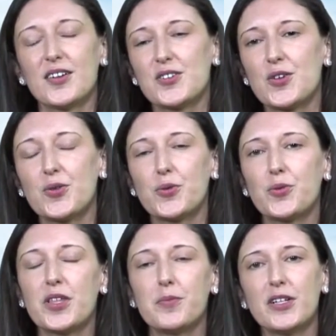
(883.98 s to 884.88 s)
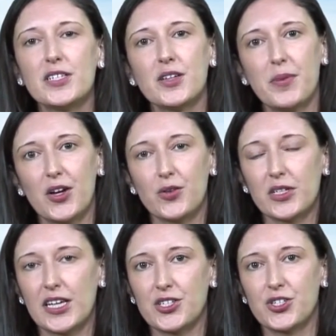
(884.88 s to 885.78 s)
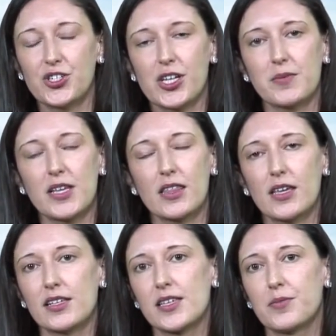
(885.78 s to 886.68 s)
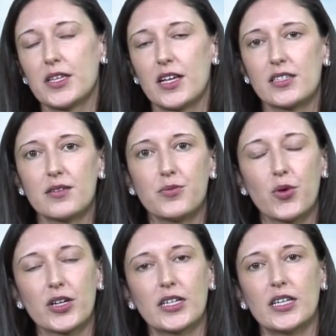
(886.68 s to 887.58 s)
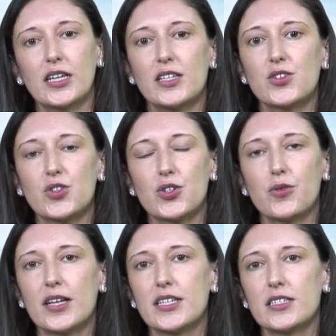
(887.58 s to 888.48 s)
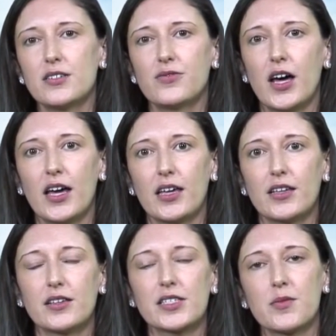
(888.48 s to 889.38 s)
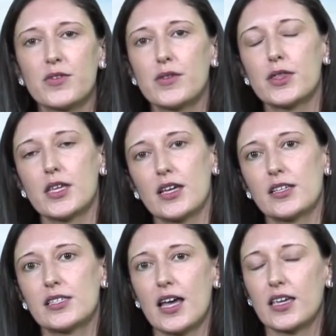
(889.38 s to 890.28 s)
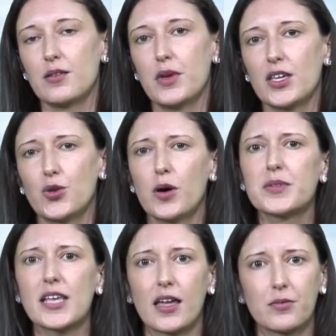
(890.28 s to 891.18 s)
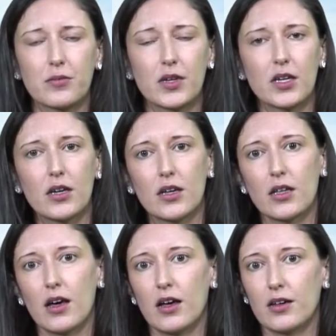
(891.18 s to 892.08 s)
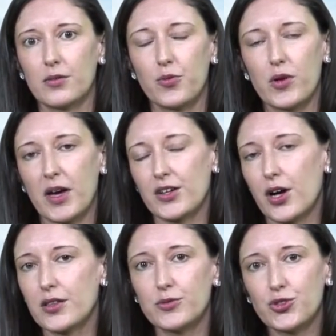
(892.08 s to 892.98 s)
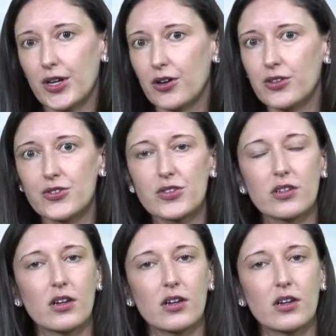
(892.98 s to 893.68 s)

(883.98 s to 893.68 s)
So with building better relationships, I think something that's important is to identify some of the things that can make you upset. We might call them triggers.